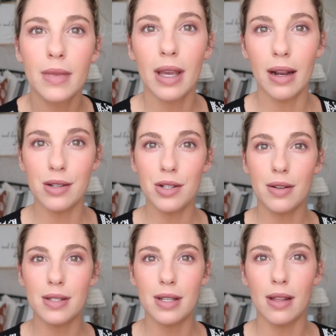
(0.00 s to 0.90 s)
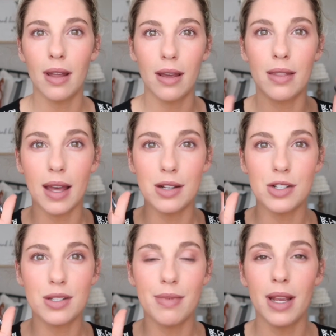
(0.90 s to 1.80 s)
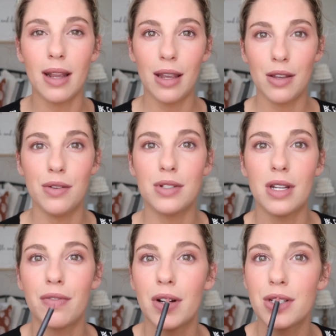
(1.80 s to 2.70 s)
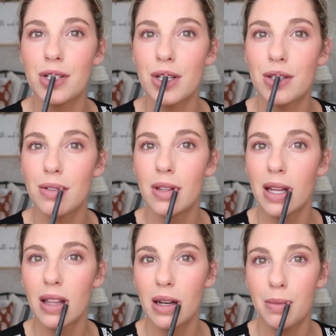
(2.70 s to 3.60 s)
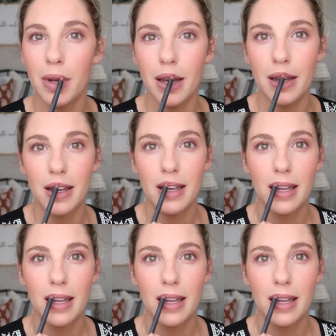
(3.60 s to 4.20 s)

And as you can see, like that just made a huge difference, just doing that little bit.